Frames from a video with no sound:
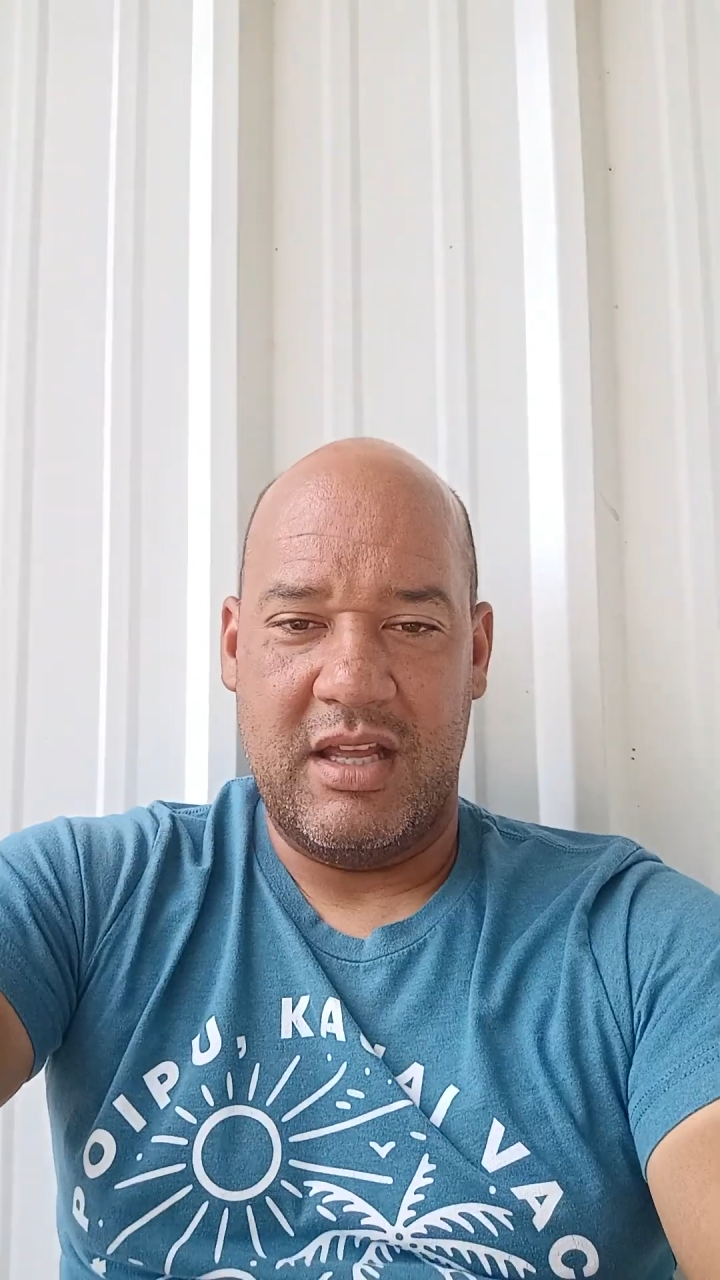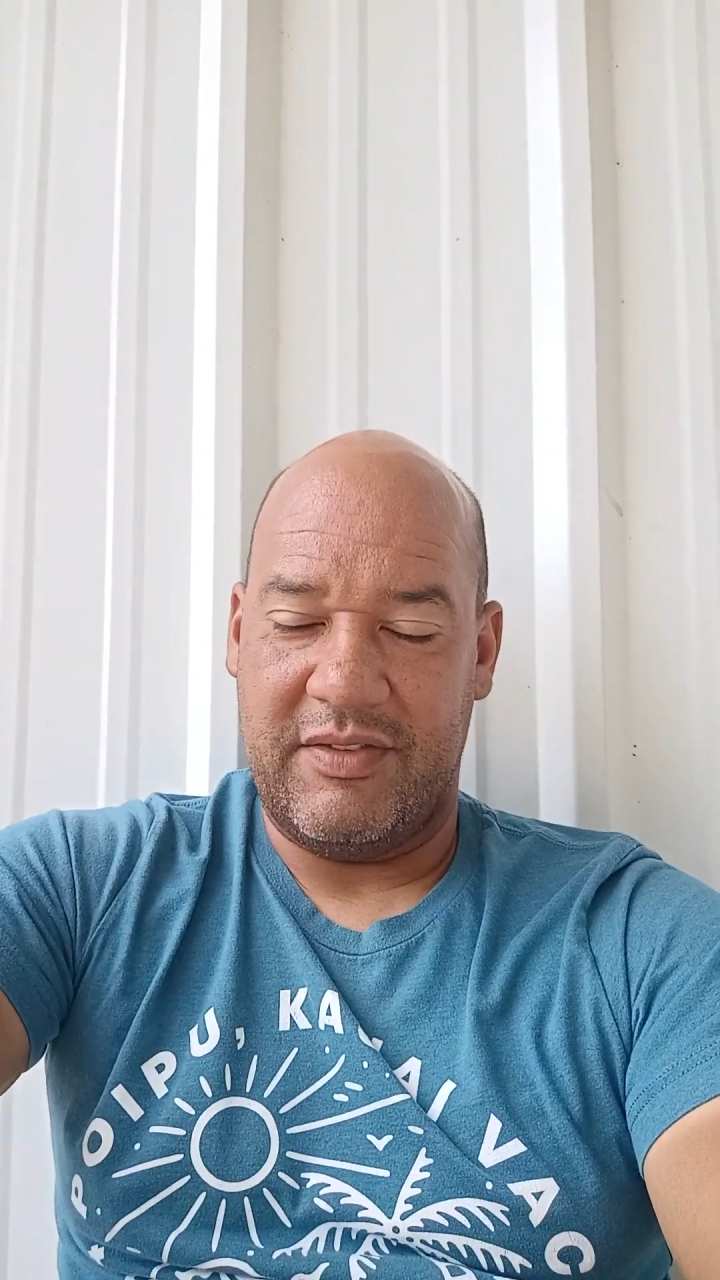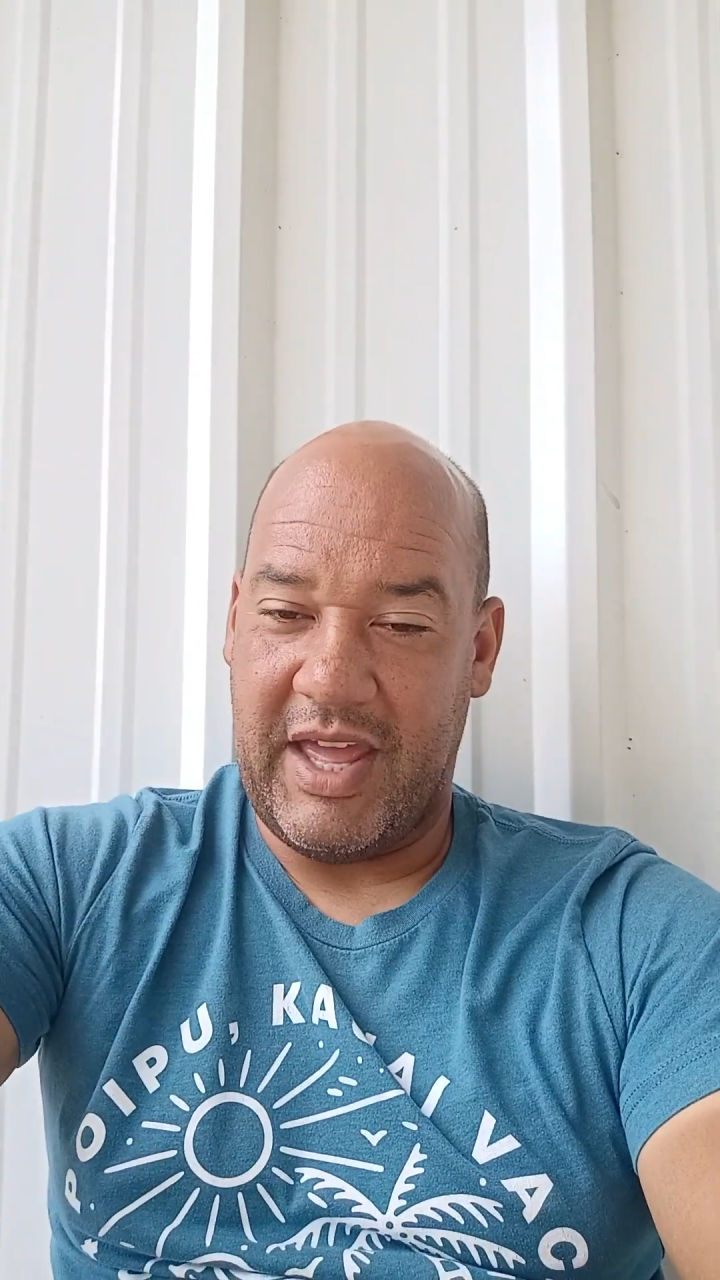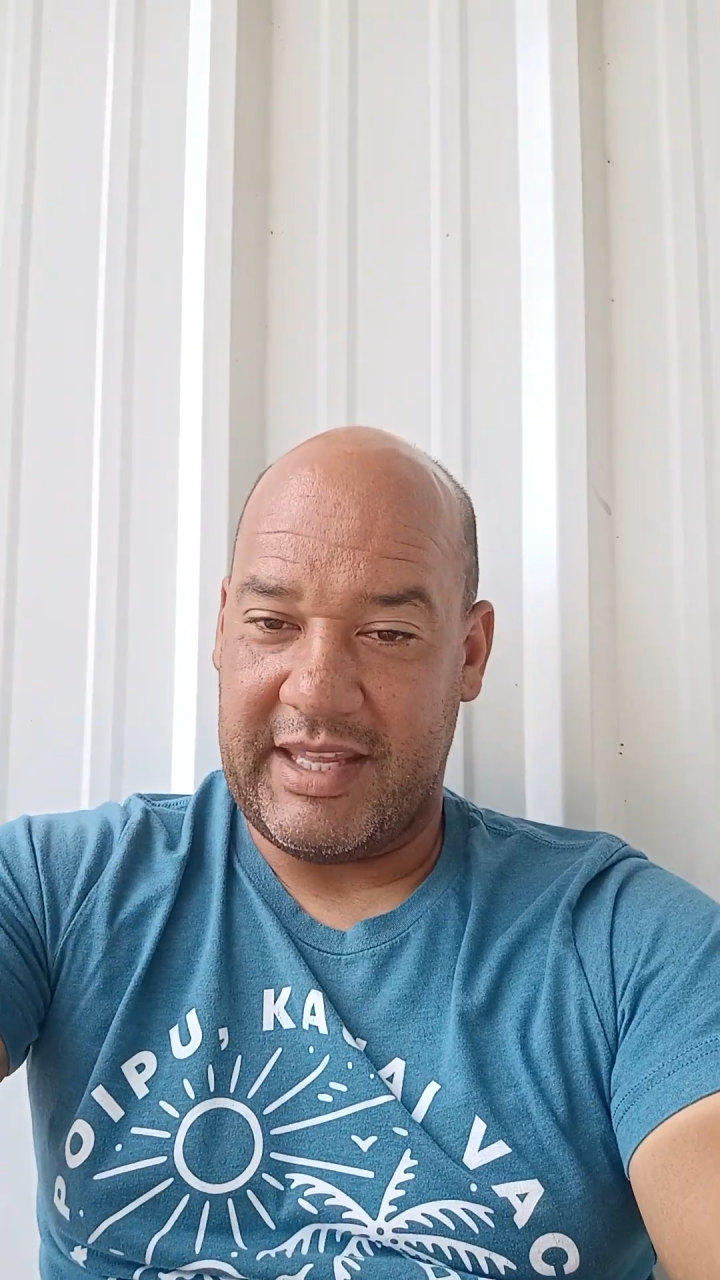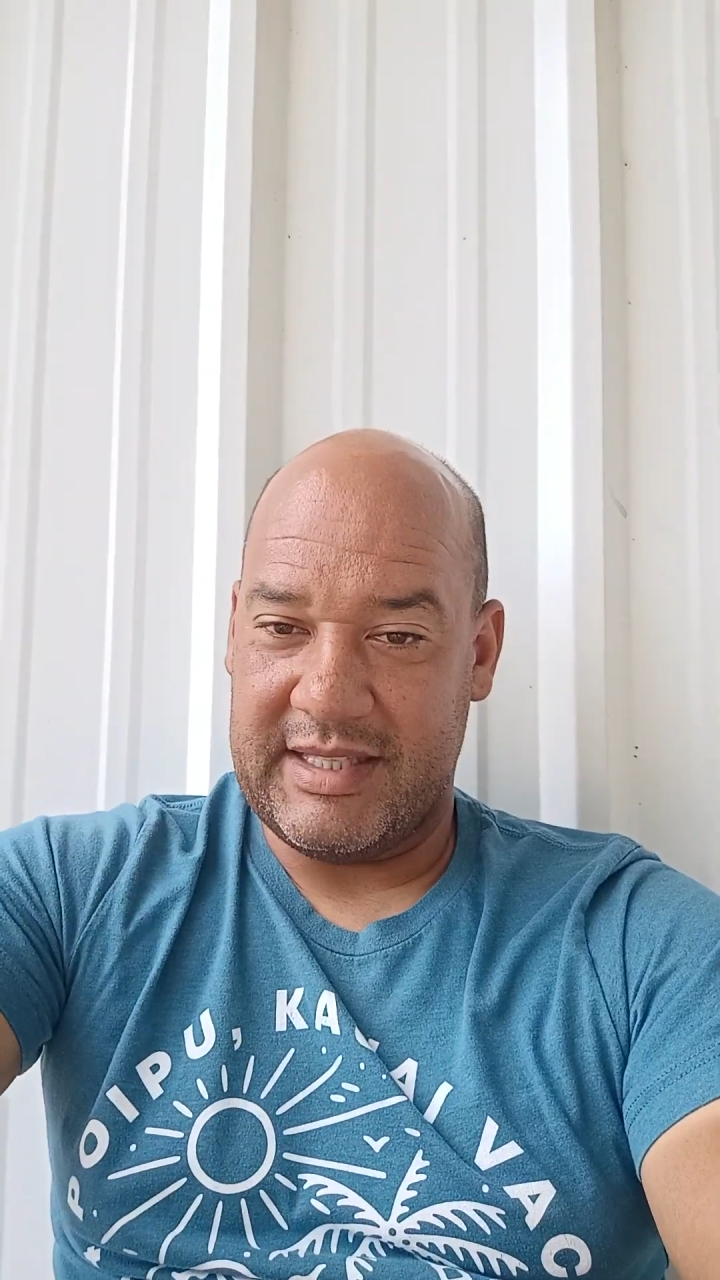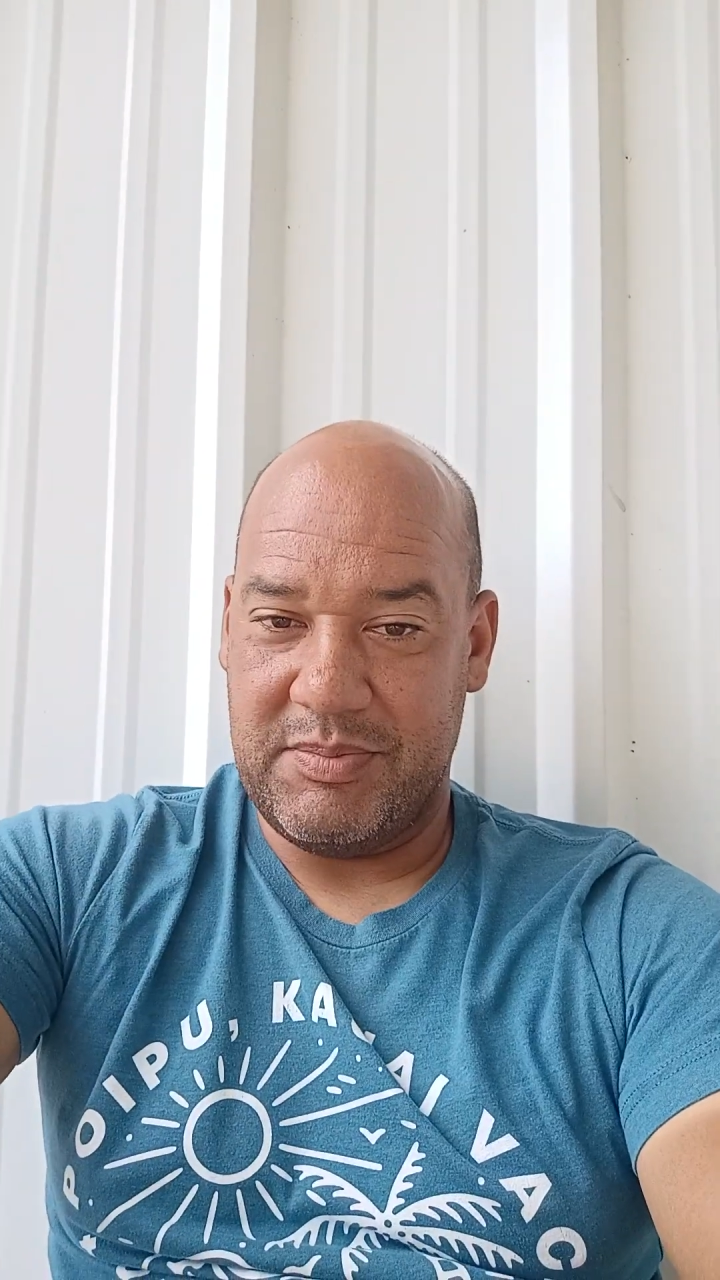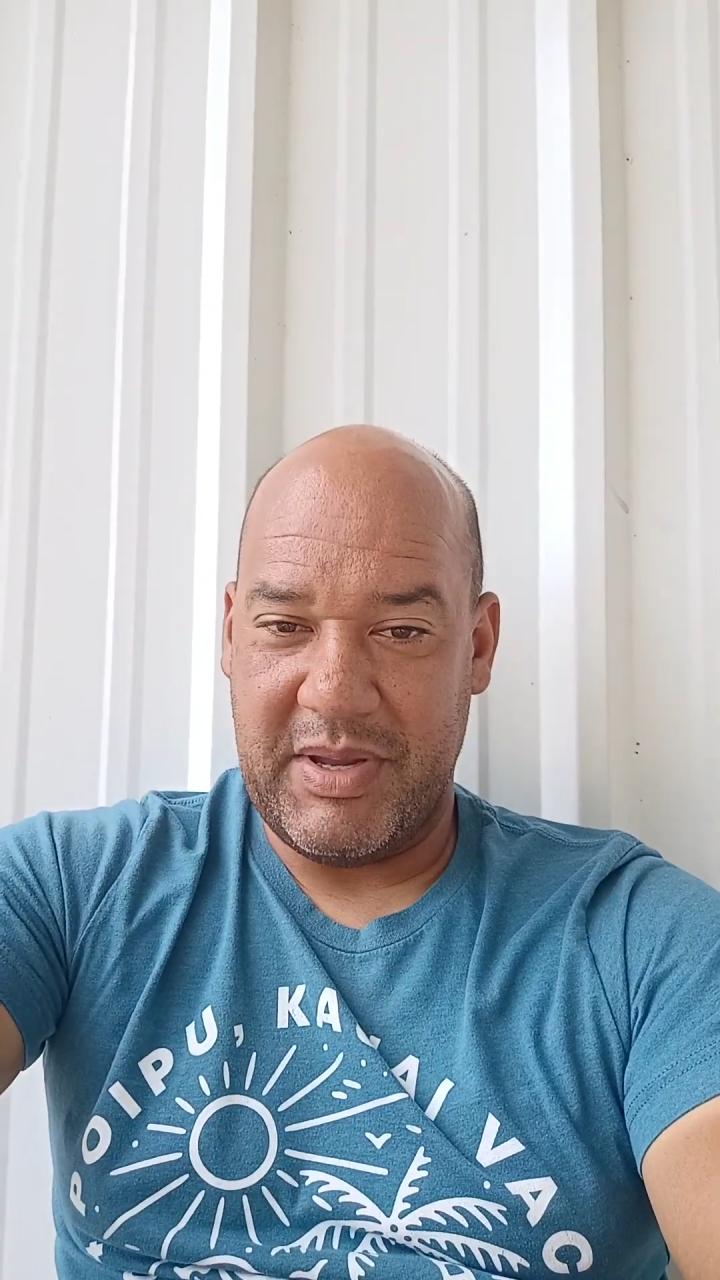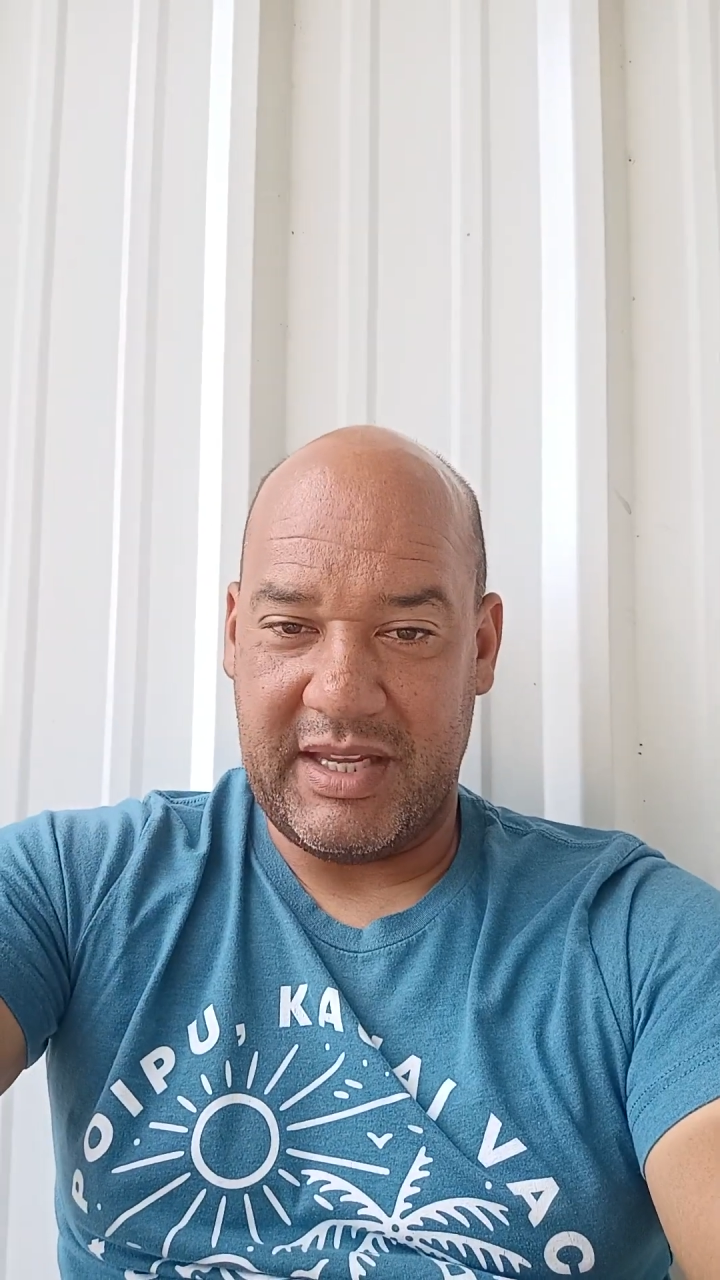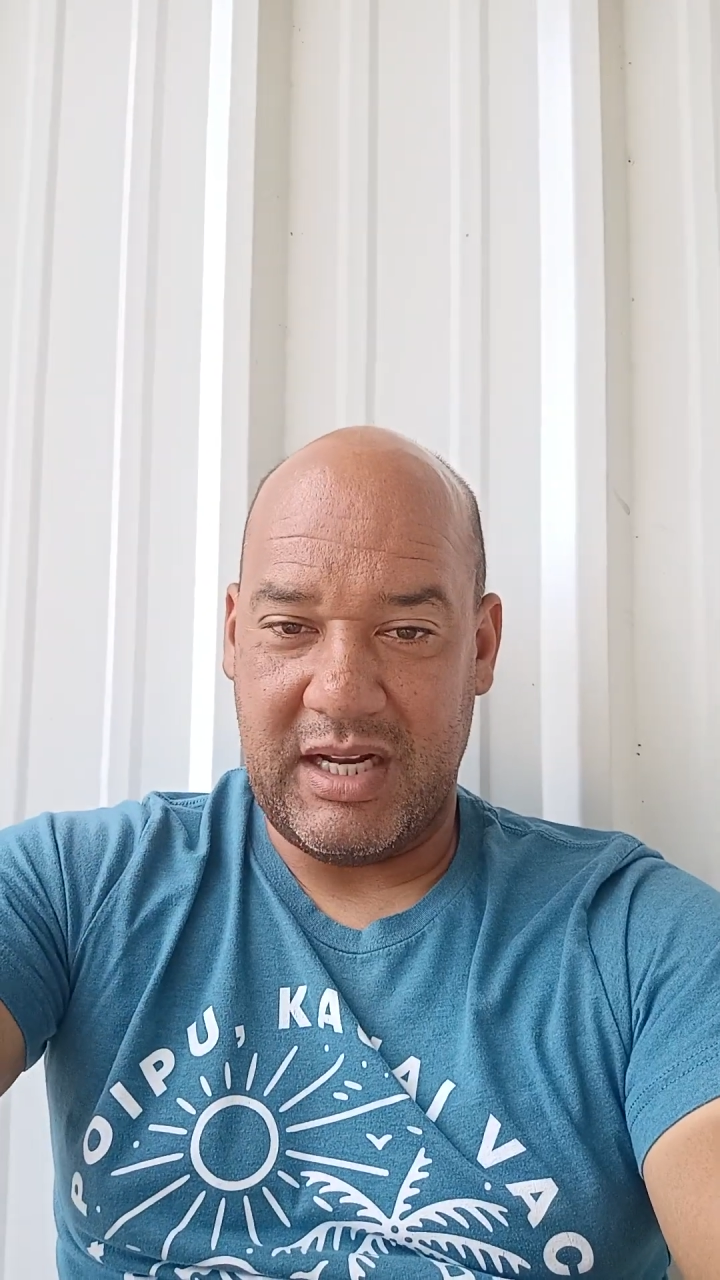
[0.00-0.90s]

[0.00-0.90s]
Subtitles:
If that gets big